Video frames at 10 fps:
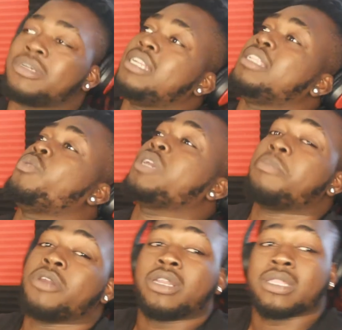bro. Look, we
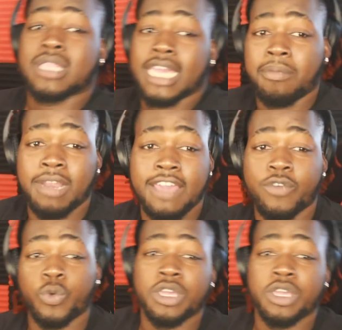can be on the same level.